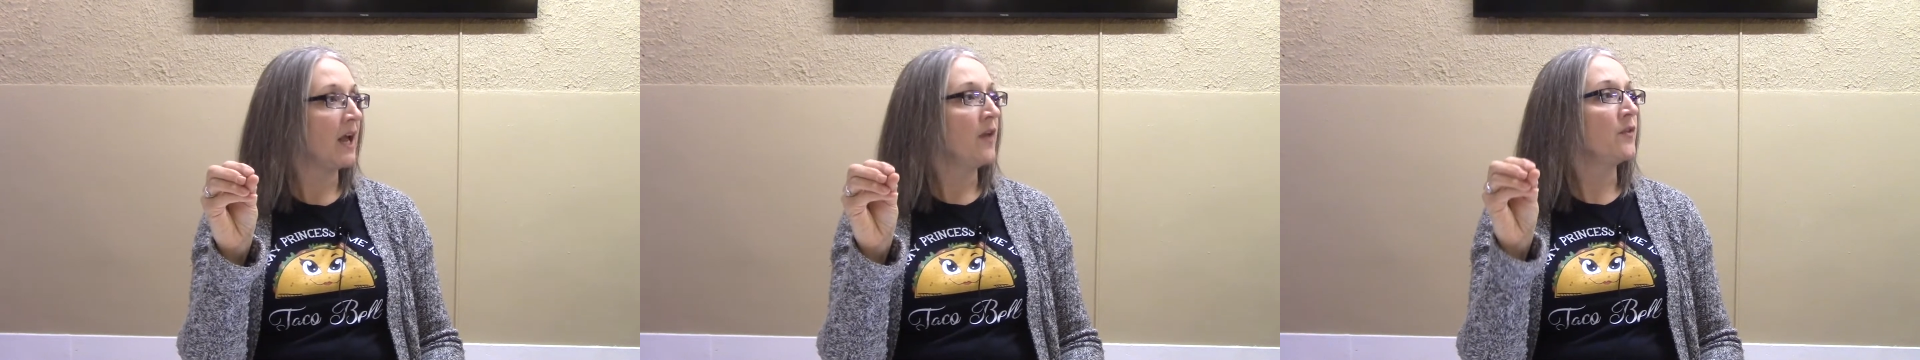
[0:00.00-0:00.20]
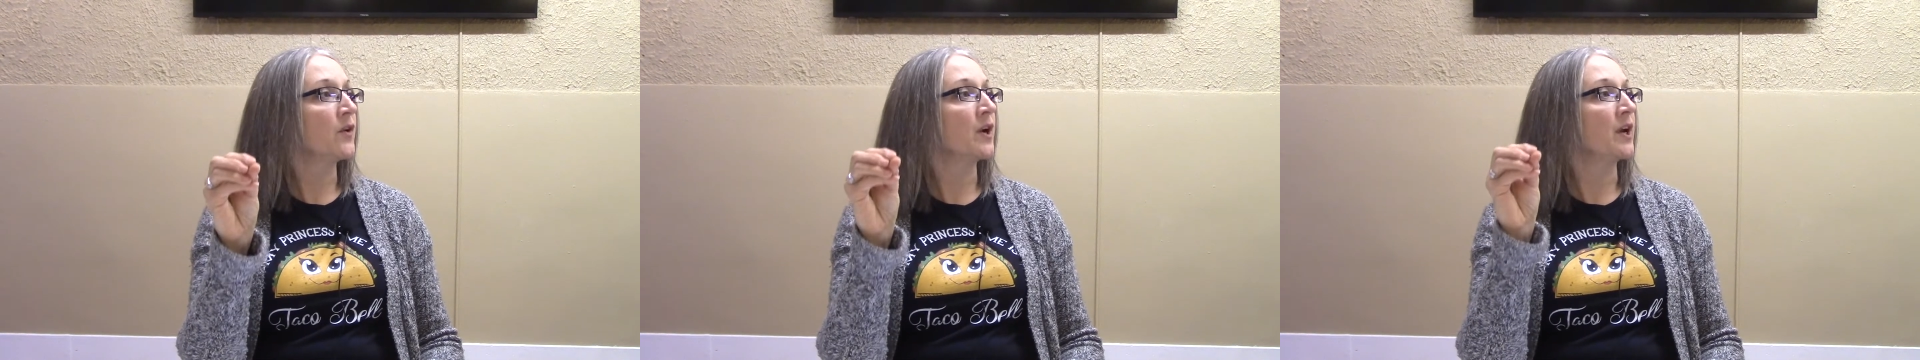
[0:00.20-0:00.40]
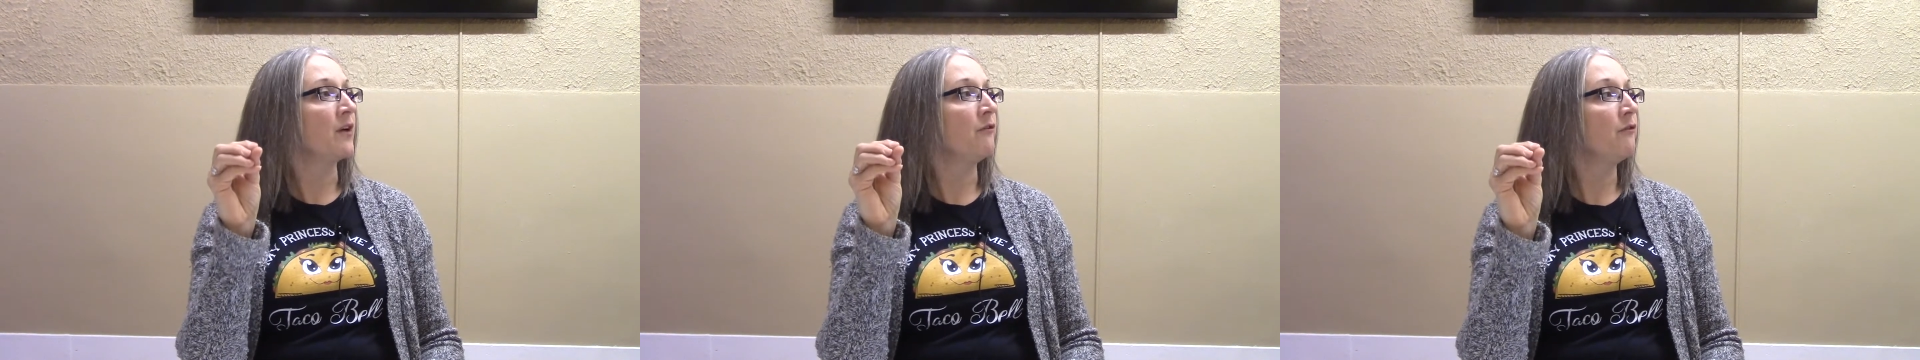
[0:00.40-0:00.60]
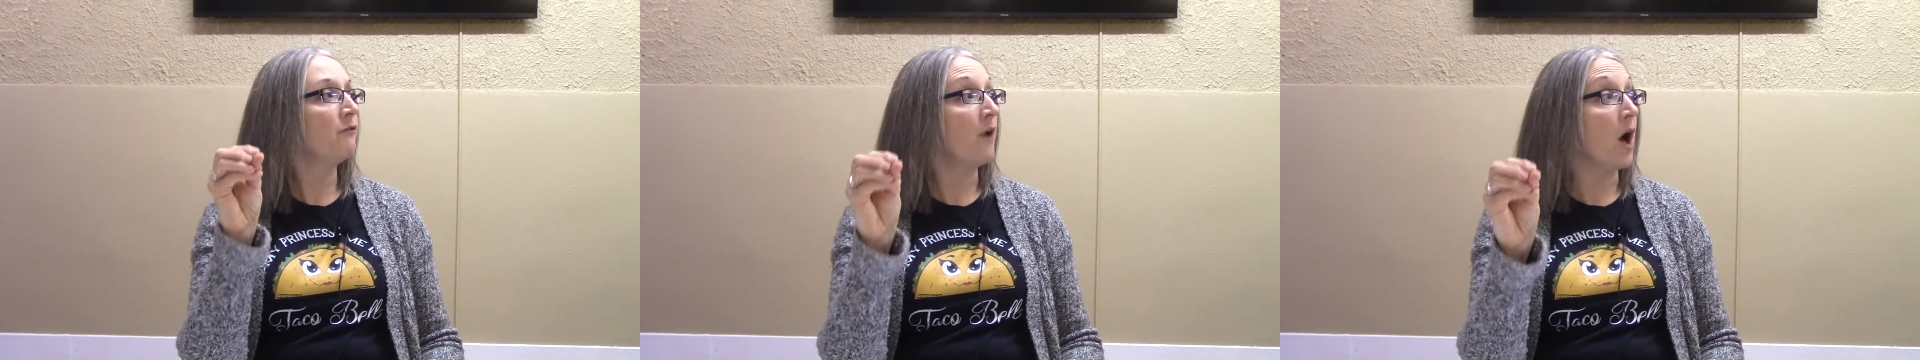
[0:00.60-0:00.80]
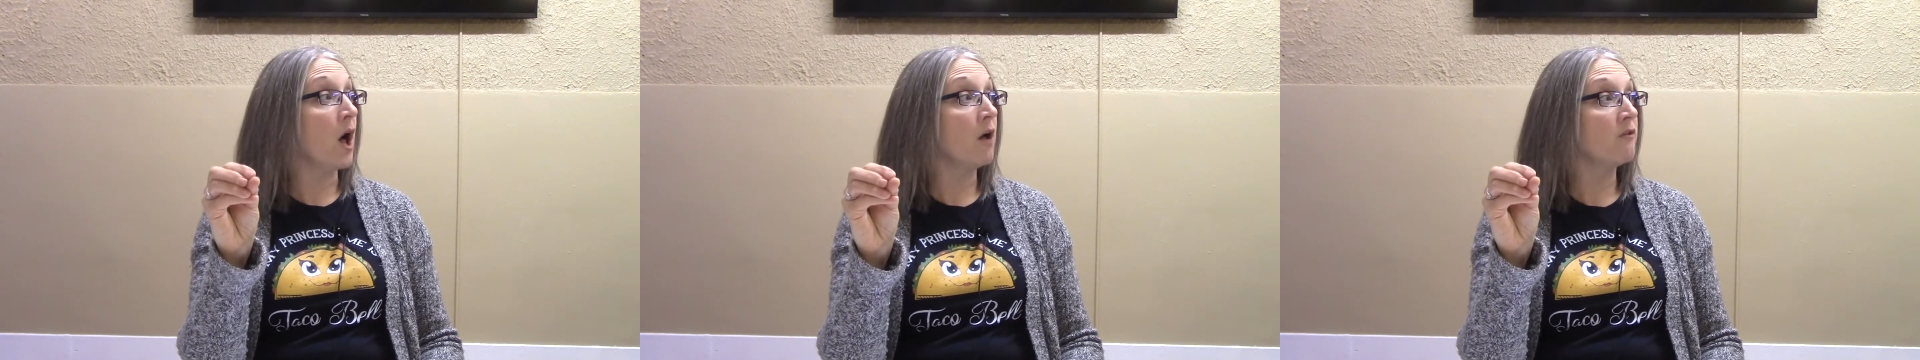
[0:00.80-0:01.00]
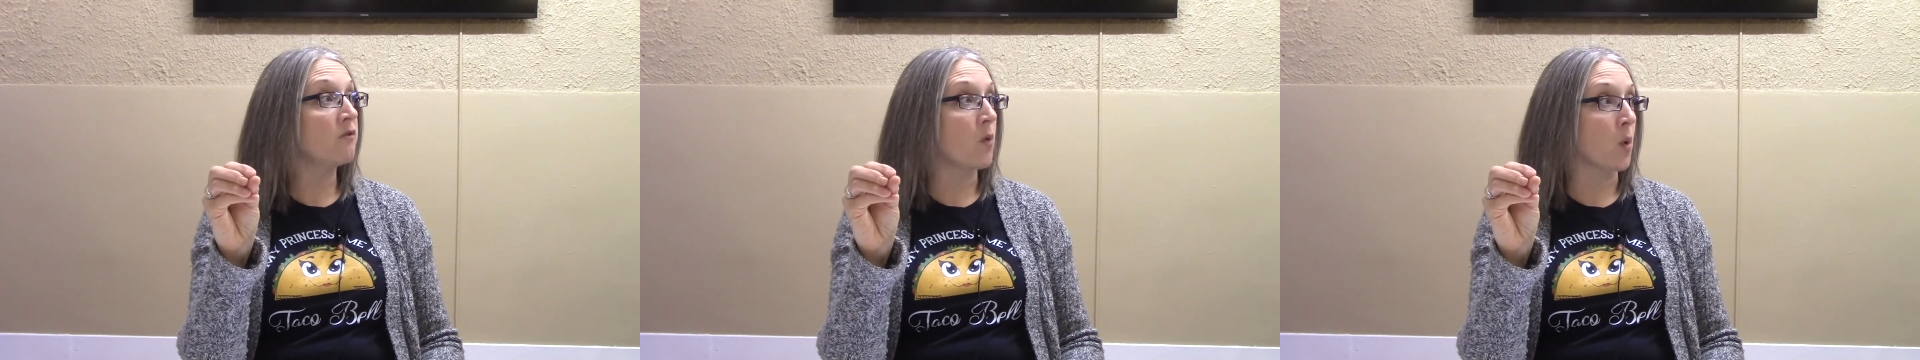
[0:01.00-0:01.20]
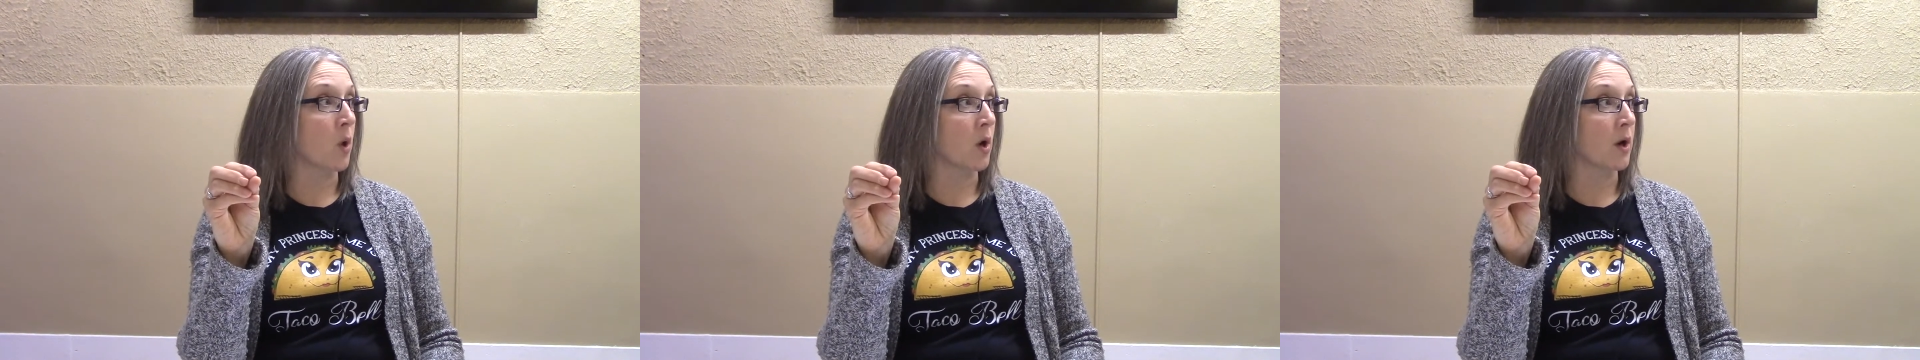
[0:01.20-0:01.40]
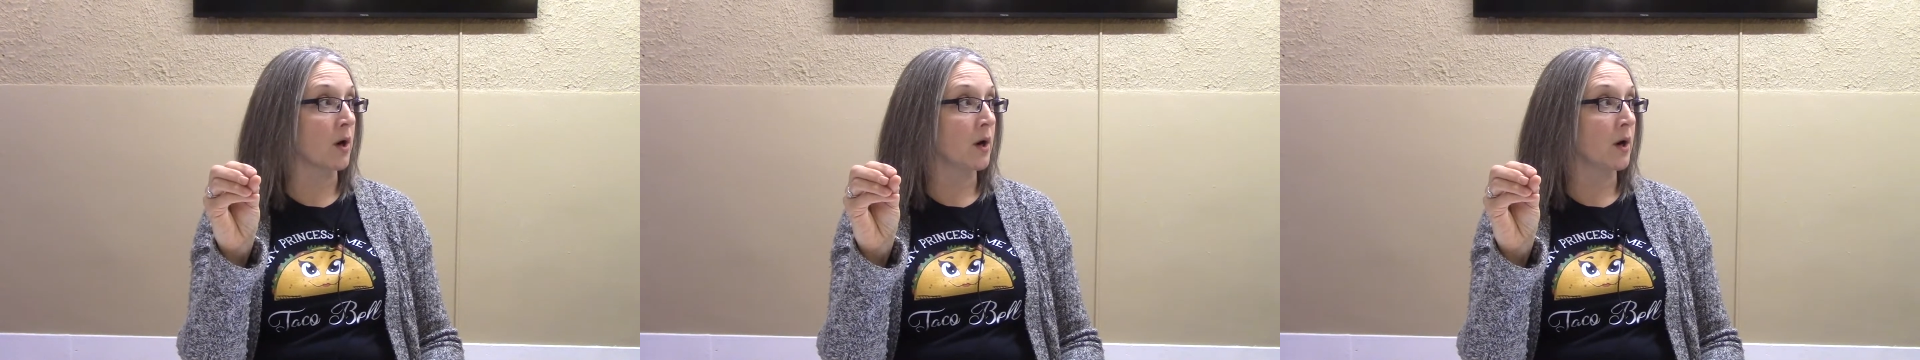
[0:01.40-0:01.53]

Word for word: they're going to fall for